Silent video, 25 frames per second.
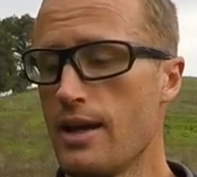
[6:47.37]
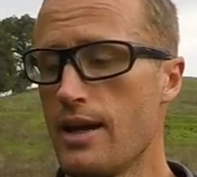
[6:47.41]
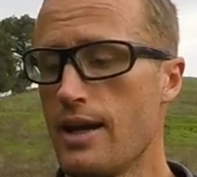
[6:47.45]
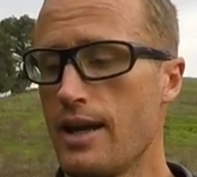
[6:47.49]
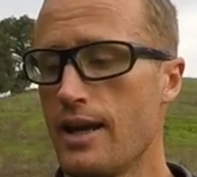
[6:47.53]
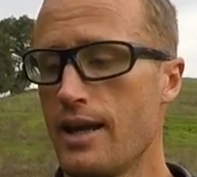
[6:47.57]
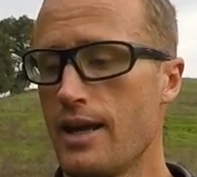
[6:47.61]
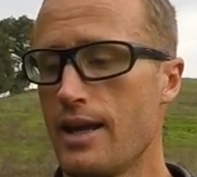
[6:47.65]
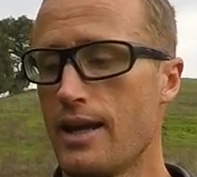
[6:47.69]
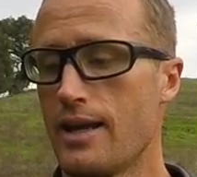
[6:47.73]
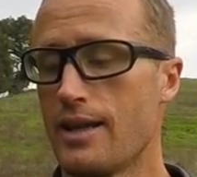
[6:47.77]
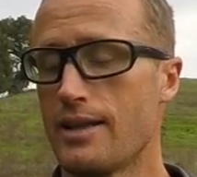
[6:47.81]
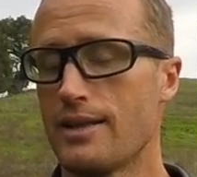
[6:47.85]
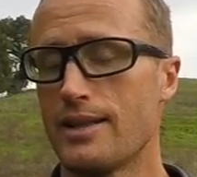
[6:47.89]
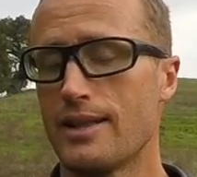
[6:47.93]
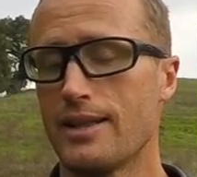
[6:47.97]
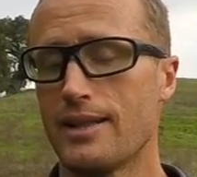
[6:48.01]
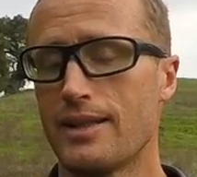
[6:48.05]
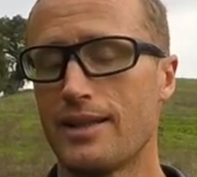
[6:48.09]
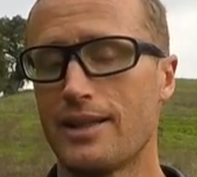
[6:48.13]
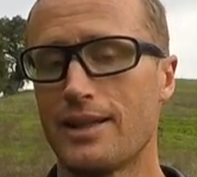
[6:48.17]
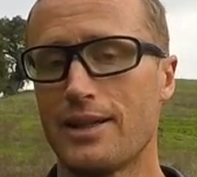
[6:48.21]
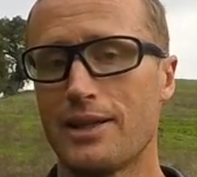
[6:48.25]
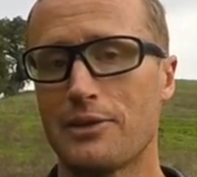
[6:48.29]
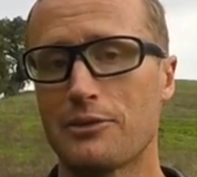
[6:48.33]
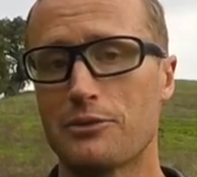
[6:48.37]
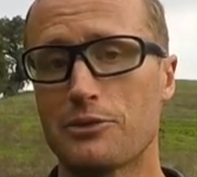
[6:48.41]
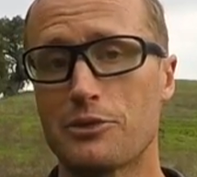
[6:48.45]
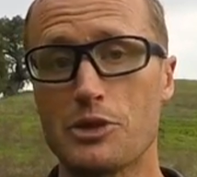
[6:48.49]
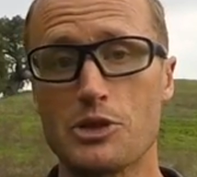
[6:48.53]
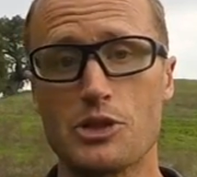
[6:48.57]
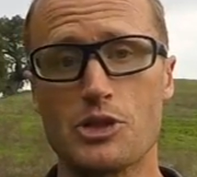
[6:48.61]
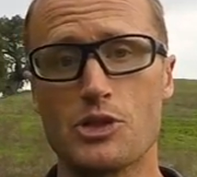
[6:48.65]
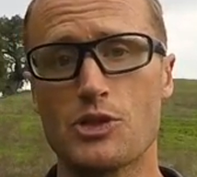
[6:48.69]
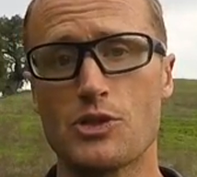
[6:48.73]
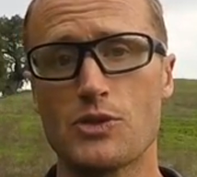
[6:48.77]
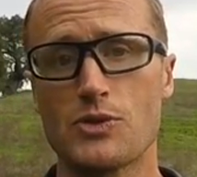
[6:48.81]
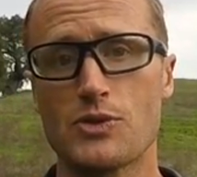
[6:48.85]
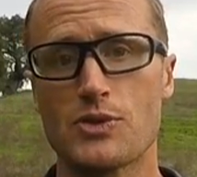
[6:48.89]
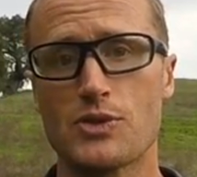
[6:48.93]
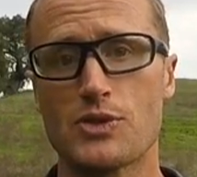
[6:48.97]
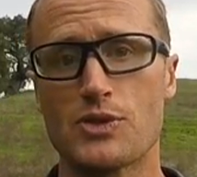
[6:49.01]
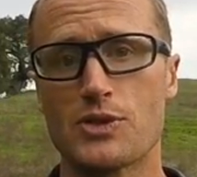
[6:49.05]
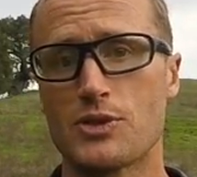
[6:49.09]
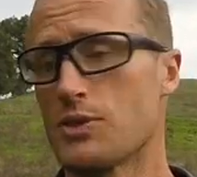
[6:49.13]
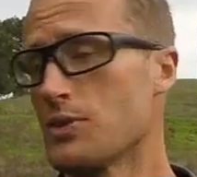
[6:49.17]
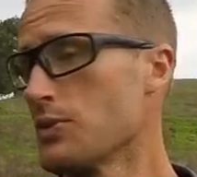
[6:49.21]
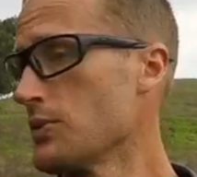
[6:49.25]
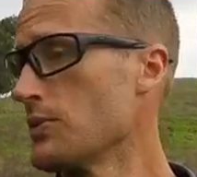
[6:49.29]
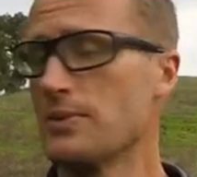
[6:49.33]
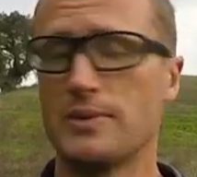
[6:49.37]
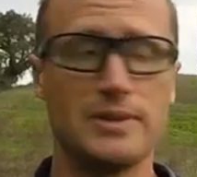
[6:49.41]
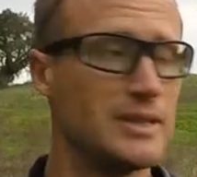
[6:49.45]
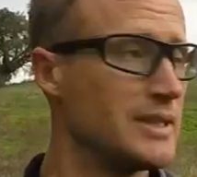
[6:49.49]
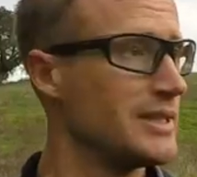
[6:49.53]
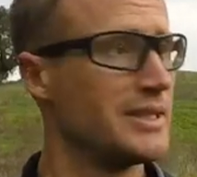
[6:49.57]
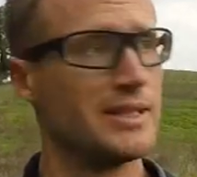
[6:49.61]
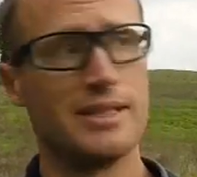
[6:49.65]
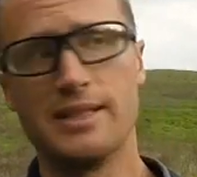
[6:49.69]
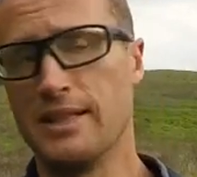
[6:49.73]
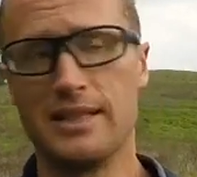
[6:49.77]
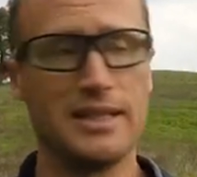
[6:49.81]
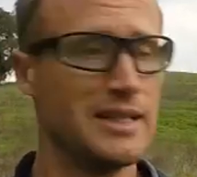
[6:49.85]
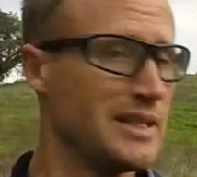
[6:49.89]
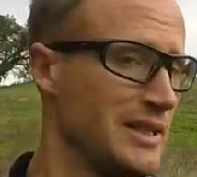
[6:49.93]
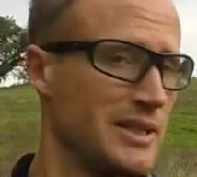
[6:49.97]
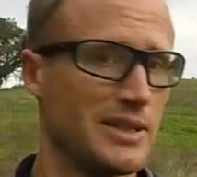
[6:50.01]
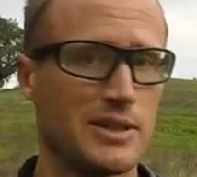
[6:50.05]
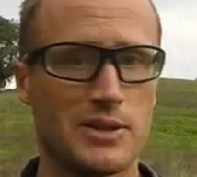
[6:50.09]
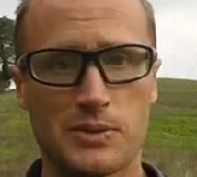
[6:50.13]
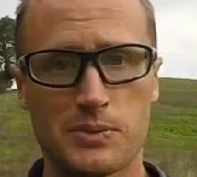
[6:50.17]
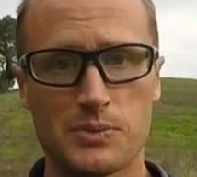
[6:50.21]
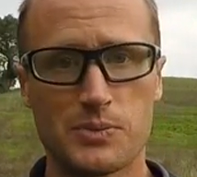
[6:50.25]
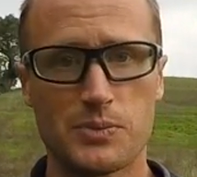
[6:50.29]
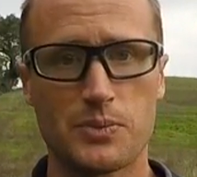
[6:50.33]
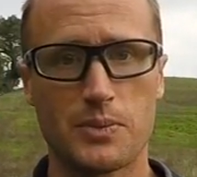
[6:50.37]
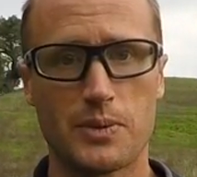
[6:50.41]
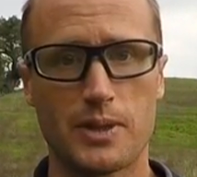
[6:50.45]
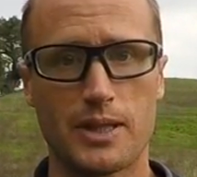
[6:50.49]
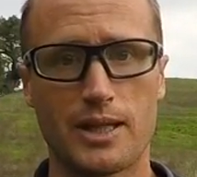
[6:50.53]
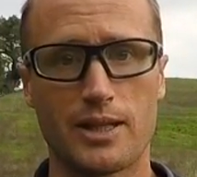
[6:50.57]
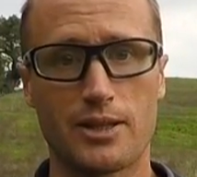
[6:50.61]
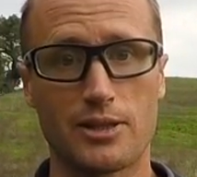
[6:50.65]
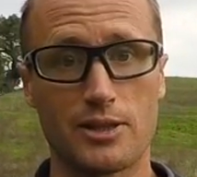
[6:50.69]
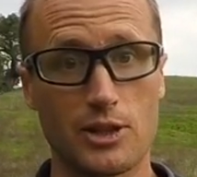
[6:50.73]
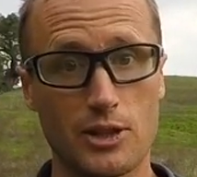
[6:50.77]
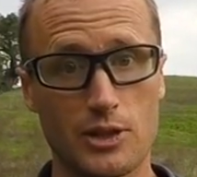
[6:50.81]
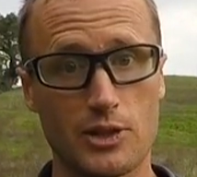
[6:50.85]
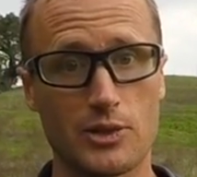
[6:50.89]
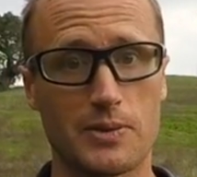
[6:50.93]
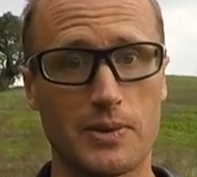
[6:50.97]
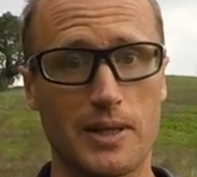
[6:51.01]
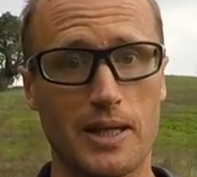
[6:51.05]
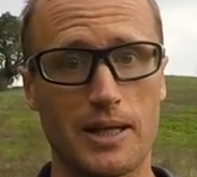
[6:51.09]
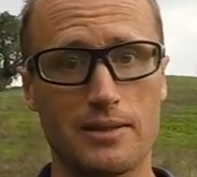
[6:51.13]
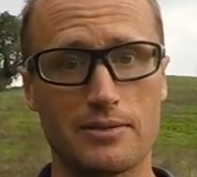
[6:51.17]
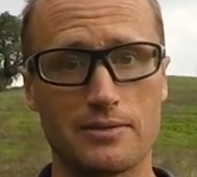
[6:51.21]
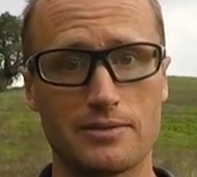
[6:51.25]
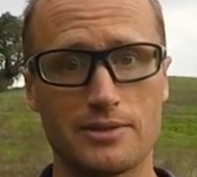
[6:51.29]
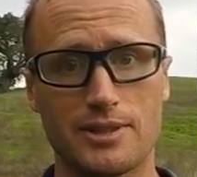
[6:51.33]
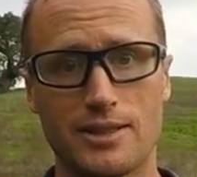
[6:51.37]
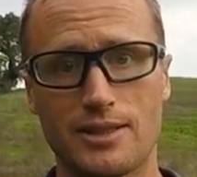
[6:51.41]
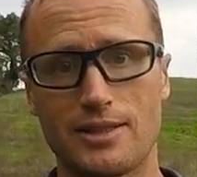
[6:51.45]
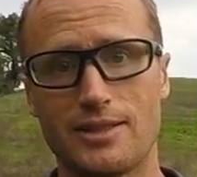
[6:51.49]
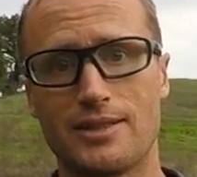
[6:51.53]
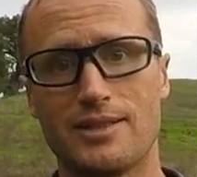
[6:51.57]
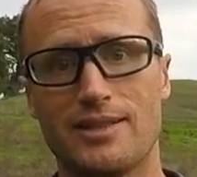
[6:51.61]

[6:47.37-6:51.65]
And then if we choose to, we get to look around.